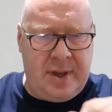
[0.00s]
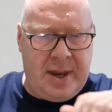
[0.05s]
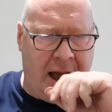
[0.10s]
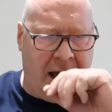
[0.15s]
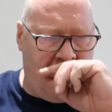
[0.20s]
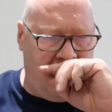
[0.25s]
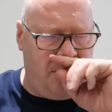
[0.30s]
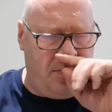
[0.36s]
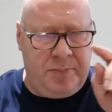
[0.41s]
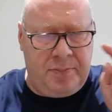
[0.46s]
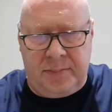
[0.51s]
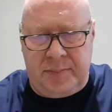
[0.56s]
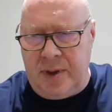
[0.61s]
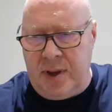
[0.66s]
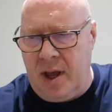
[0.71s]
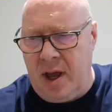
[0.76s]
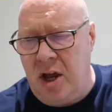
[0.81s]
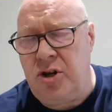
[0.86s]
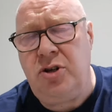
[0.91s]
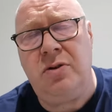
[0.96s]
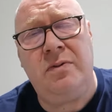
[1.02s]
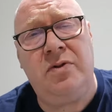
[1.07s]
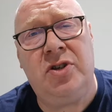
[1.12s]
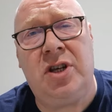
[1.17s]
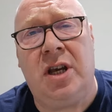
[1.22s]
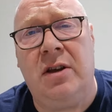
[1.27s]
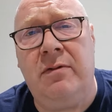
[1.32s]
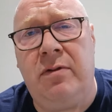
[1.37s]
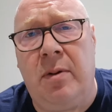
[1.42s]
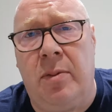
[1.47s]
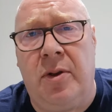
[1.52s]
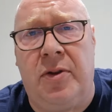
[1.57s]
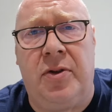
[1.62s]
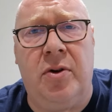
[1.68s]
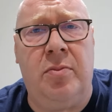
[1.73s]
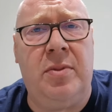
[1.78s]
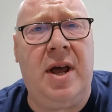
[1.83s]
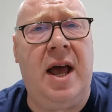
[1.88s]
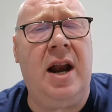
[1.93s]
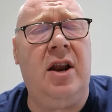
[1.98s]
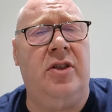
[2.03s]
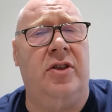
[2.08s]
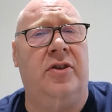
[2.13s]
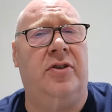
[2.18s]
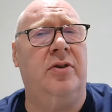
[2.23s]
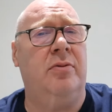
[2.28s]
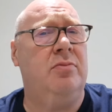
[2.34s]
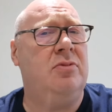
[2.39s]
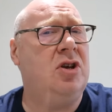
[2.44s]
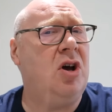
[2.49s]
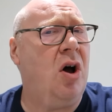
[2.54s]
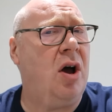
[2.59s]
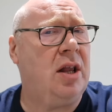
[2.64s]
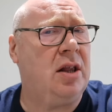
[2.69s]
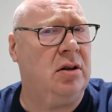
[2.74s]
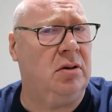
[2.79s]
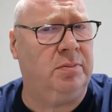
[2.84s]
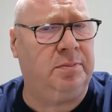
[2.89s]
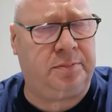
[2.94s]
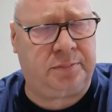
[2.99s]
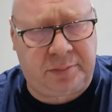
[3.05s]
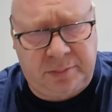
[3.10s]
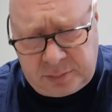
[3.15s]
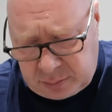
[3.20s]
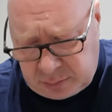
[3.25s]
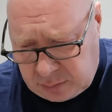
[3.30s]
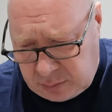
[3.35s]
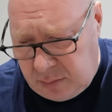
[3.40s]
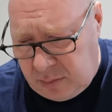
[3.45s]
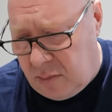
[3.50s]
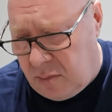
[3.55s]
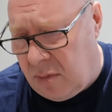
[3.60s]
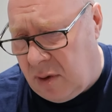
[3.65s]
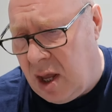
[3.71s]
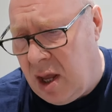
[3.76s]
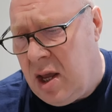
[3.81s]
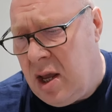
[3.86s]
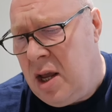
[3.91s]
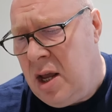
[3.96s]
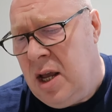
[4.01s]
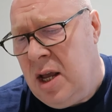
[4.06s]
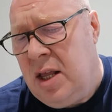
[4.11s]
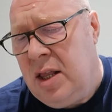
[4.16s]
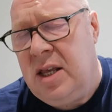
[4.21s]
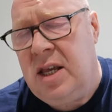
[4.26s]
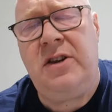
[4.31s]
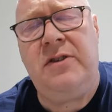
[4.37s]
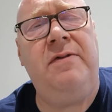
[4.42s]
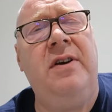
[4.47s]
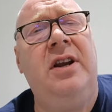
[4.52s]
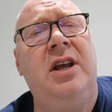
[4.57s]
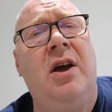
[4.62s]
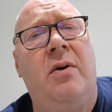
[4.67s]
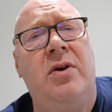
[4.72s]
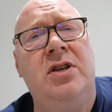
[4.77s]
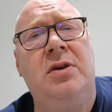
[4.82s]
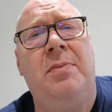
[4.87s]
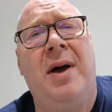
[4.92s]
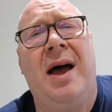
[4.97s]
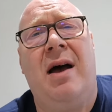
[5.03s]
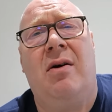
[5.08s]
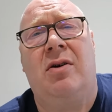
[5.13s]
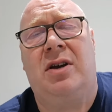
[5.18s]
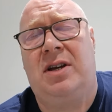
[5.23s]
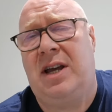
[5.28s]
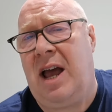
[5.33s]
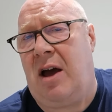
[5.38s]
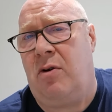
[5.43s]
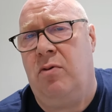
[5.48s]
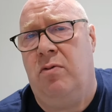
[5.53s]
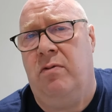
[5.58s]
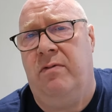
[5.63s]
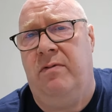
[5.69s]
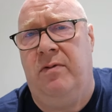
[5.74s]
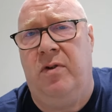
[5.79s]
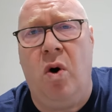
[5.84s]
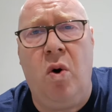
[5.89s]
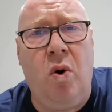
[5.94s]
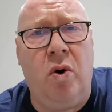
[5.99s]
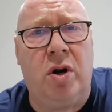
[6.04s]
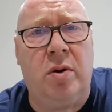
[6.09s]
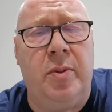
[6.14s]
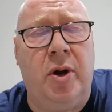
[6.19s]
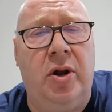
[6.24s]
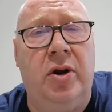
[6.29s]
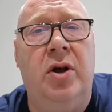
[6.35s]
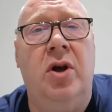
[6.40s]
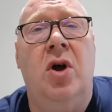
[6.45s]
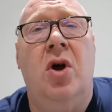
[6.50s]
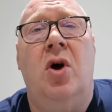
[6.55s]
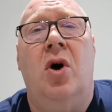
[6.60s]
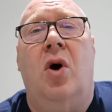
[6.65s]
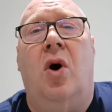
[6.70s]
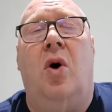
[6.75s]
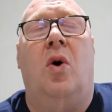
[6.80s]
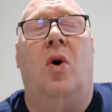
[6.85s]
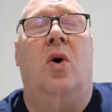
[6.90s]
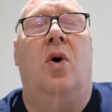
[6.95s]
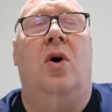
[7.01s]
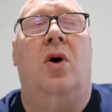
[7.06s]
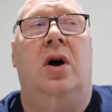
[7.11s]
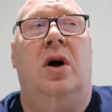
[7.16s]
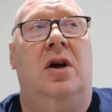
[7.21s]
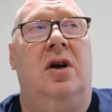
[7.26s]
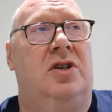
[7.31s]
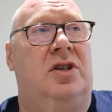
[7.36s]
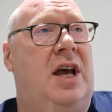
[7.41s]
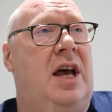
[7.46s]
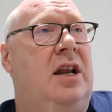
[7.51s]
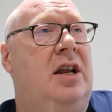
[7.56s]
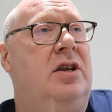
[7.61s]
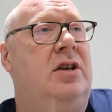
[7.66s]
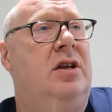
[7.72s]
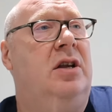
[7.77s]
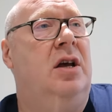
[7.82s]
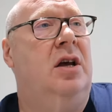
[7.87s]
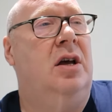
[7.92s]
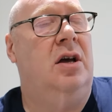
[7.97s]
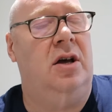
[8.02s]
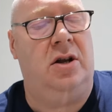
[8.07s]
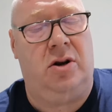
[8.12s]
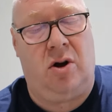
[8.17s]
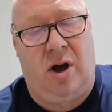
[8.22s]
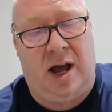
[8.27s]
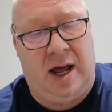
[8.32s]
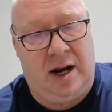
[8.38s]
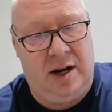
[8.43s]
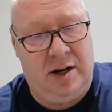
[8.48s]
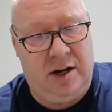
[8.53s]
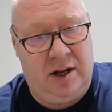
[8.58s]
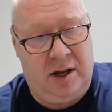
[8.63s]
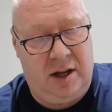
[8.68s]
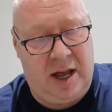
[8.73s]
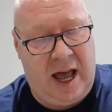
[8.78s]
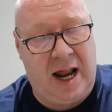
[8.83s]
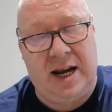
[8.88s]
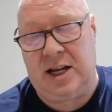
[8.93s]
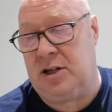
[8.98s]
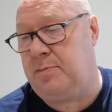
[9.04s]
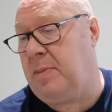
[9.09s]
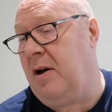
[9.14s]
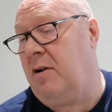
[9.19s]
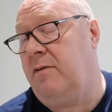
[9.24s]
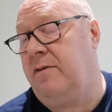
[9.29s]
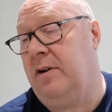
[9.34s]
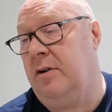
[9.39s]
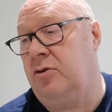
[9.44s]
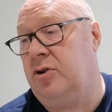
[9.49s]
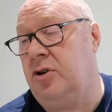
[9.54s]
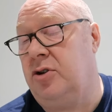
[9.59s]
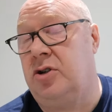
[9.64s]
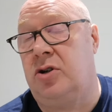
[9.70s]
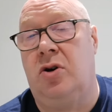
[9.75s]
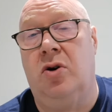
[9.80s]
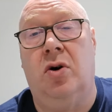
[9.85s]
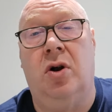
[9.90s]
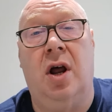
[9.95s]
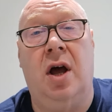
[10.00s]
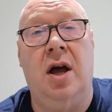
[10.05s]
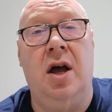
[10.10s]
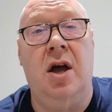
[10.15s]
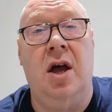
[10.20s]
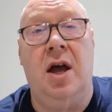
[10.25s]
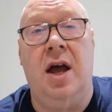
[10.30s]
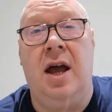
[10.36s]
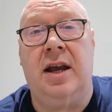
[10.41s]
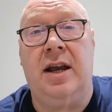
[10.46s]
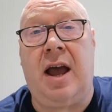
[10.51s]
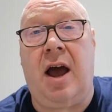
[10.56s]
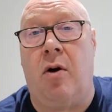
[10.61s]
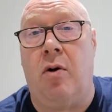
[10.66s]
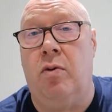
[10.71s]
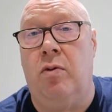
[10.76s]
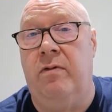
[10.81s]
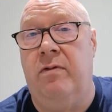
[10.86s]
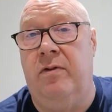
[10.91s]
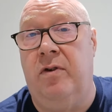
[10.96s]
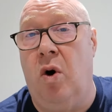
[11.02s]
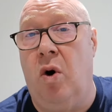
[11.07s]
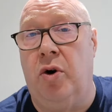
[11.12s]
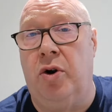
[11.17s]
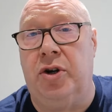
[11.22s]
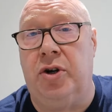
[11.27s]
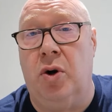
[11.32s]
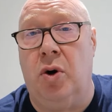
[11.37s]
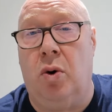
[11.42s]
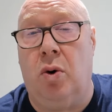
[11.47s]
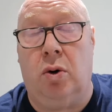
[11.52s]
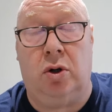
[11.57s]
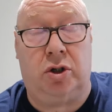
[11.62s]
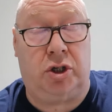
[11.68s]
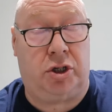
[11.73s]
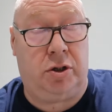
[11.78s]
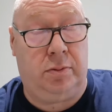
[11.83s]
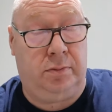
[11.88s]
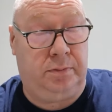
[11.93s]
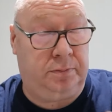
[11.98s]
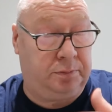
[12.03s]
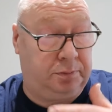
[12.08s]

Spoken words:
Now, as you've seen from the thumbnail and the thumb title, this video is about Carol Vorderman, or as Alex Belfield used to call her, Carol Vordenorks.